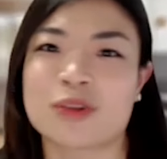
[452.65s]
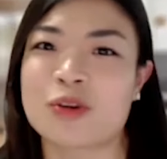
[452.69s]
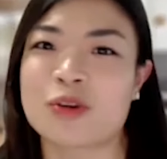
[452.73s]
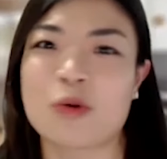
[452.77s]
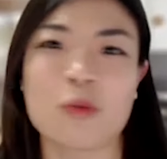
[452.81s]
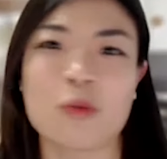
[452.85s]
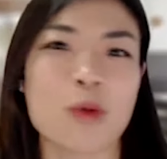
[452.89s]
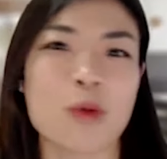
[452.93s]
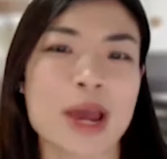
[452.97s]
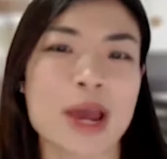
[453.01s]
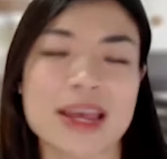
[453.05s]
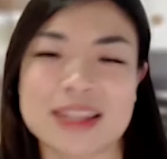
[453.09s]
you
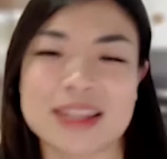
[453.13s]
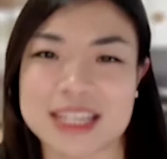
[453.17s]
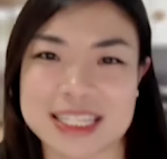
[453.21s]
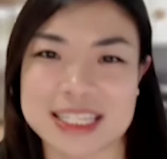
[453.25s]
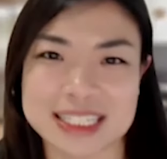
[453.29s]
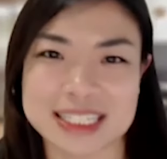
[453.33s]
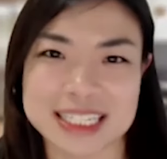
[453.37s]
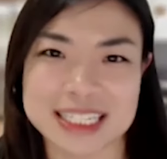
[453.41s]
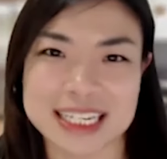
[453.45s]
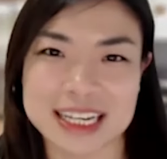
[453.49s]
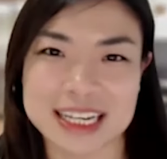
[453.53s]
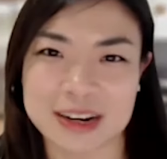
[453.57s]
know, where
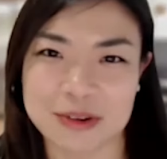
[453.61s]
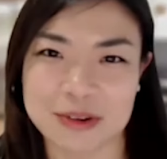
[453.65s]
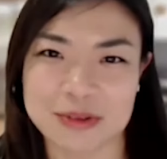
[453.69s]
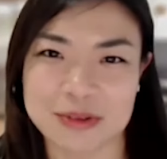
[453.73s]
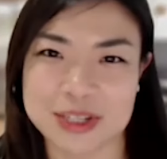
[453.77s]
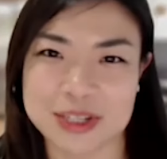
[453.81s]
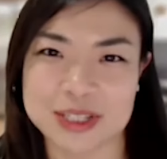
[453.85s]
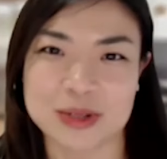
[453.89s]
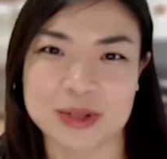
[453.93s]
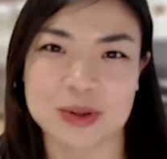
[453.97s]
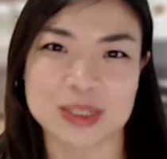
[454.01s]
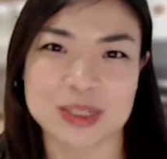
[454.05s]
they seek out
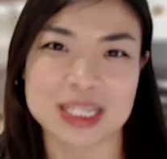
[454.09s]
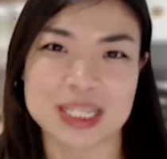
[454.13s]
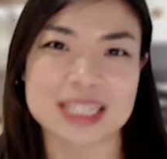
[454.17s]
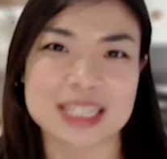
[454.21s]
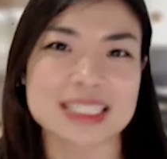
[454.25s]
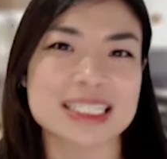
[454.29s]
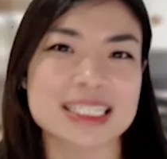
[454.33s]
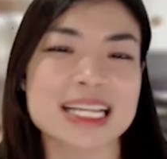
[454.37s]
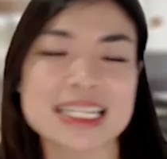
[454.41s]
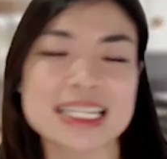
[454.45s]
resources.